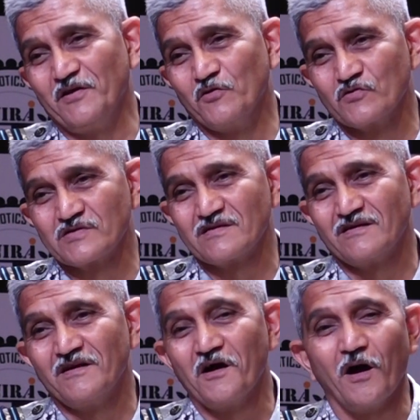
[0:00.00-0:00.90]
and if I may
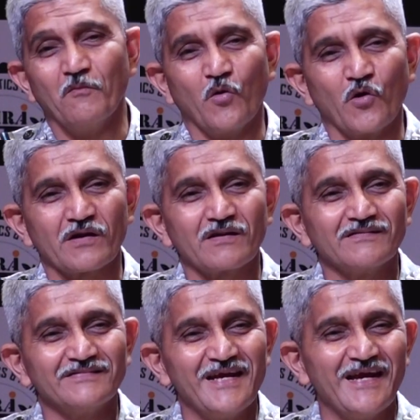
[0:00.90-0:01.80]
use a
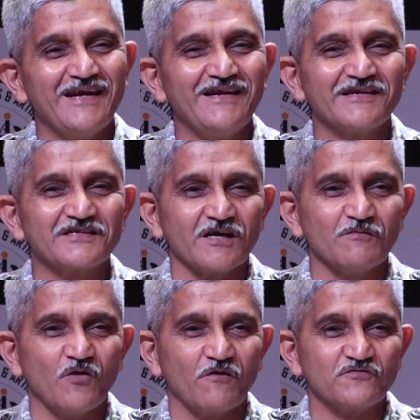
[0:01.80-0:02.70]
more
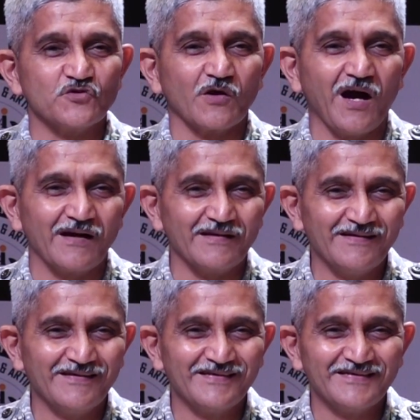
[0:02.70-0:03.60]
Indian term of
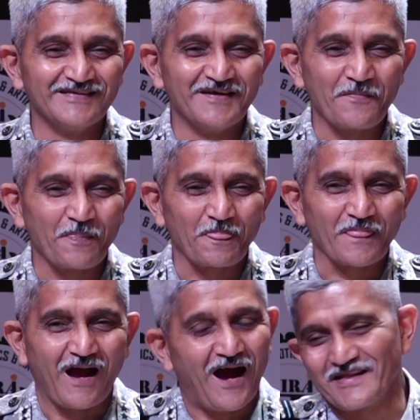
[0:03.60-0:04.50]
jugaad,
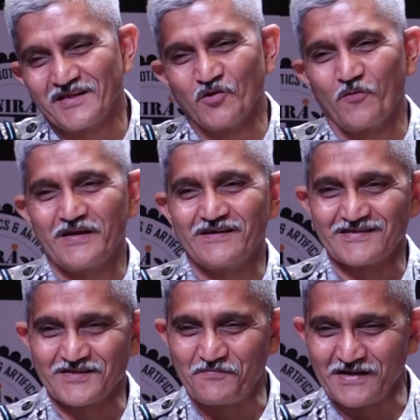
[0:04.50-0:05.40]
I think
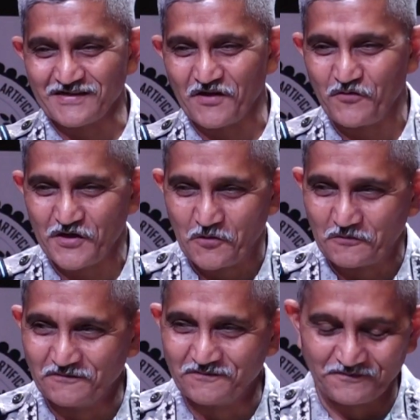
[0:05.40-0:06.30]
nobody does it better
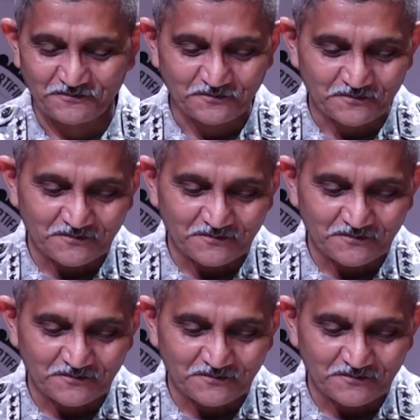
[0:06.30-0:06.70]
than we do.